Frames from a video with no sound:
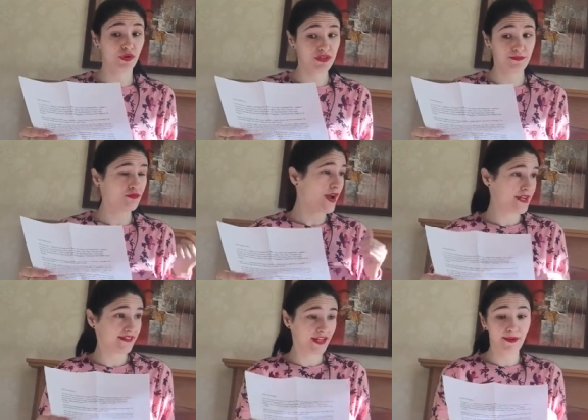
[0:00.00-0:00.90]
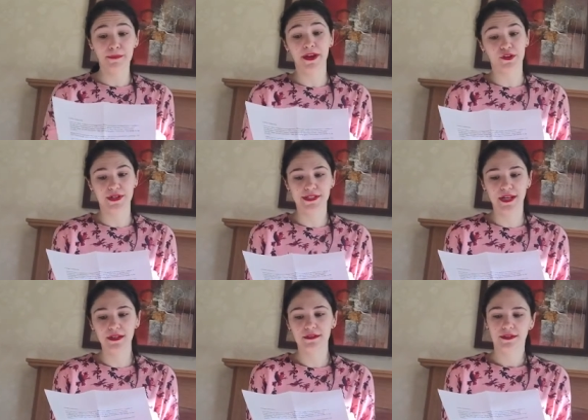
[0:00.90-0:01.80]
told him to write anything about my
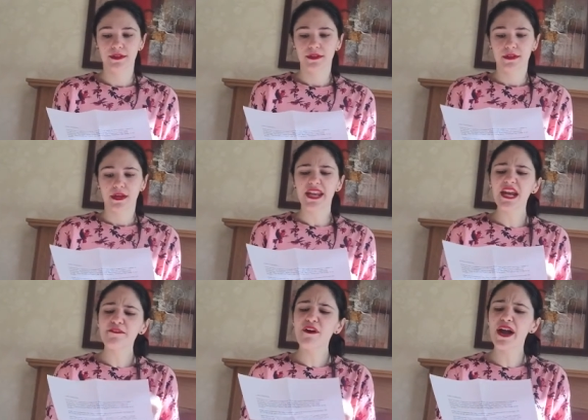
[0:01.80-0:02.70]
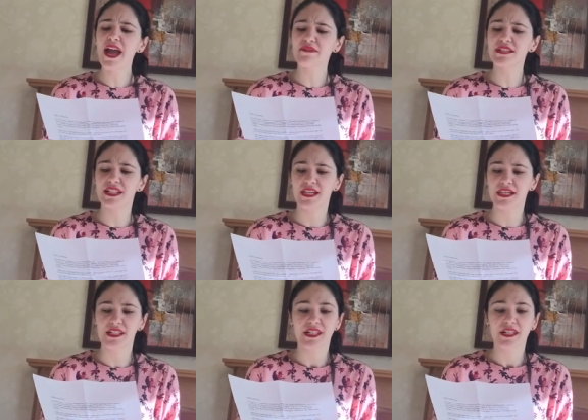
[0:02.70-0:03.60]
christening. And if I ever
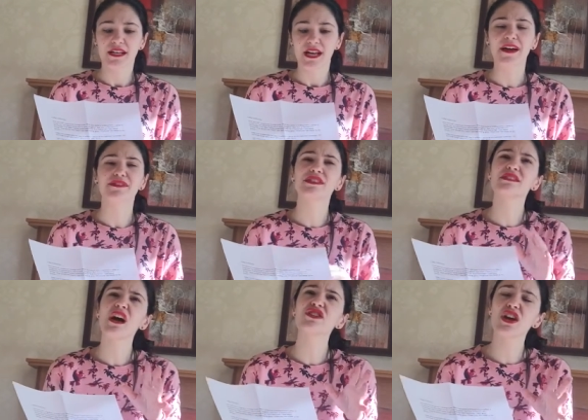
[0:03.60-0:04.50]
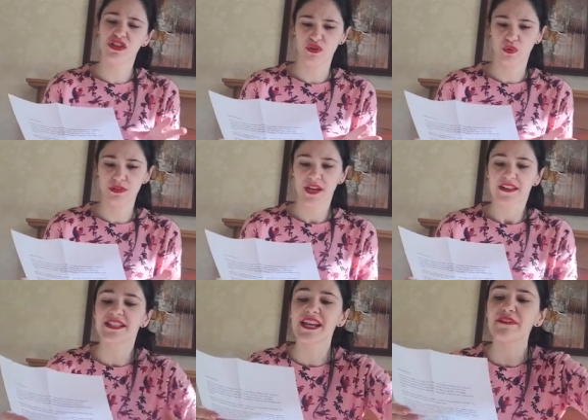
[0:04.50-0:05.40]
did have such a thought,
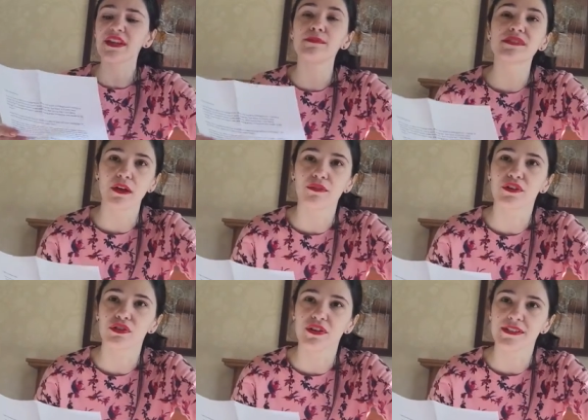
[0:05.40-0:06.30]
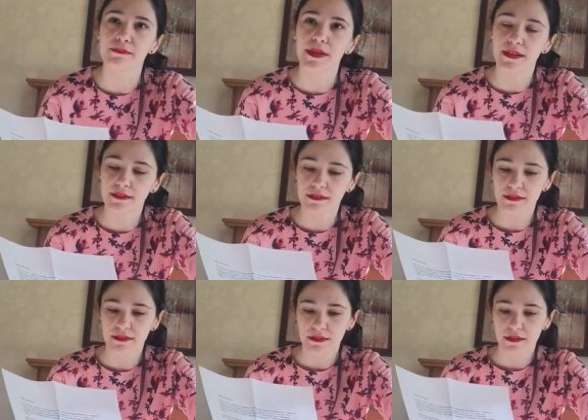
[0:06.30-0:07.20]
the devil himself can christen me.
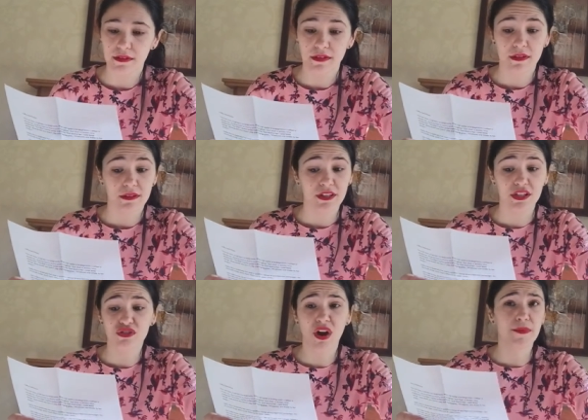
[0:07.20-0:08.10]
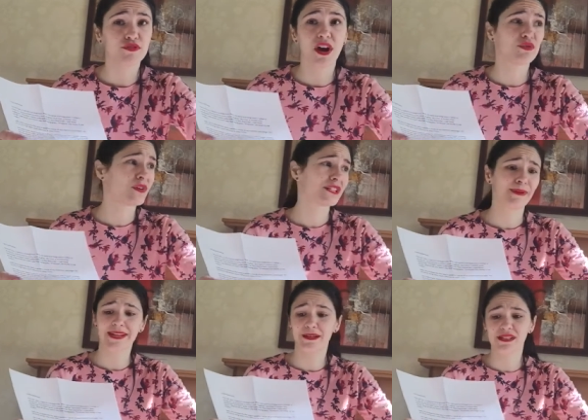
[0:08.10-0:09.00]
The scribe tried to
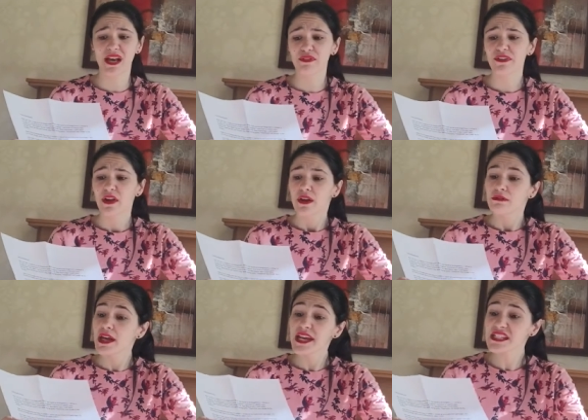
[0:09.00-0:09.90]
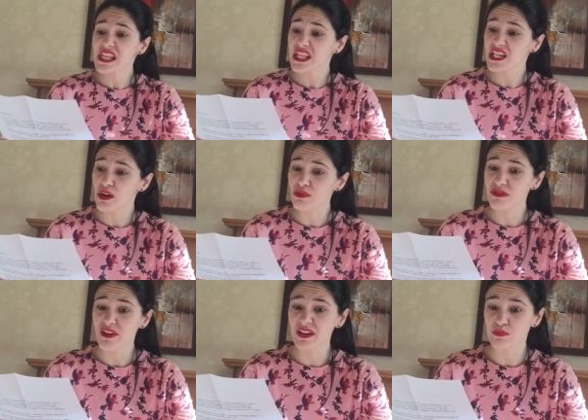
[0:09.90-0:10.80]
explain himself. He said that he'd
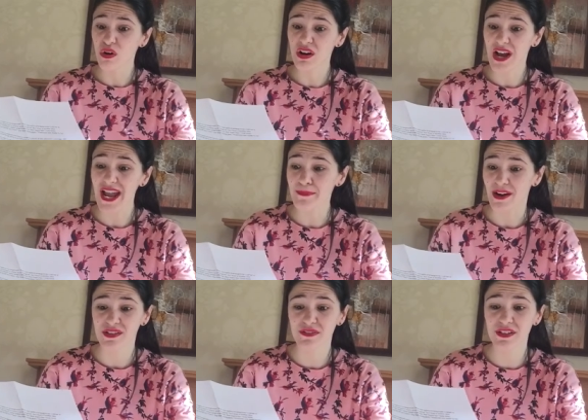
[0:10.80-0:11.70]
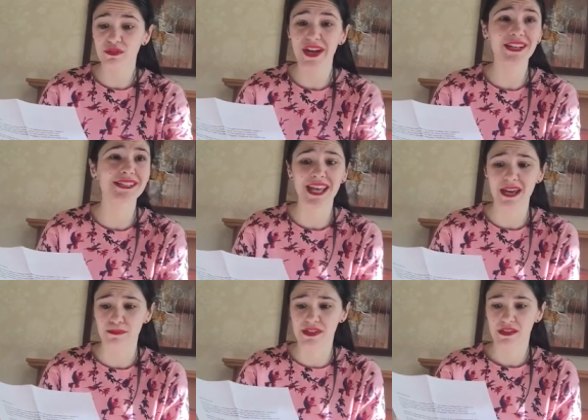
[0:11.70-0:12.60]
only written what came out of the king's
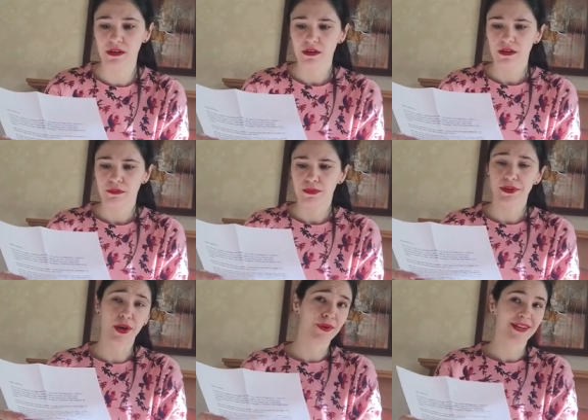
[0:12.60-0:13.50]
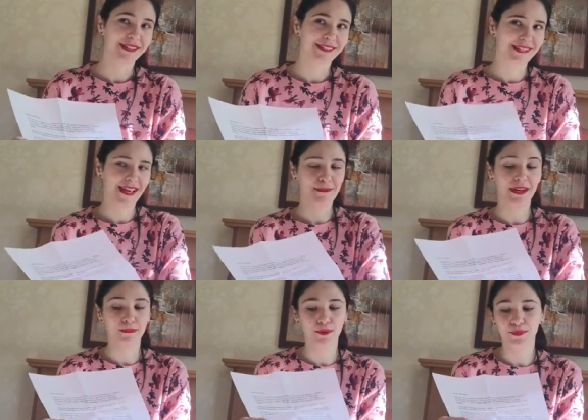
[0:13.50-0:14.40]
lips. But no one listened to him
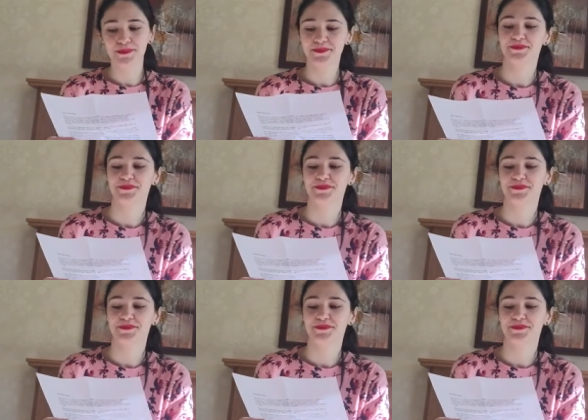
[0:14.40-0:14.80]
anymore.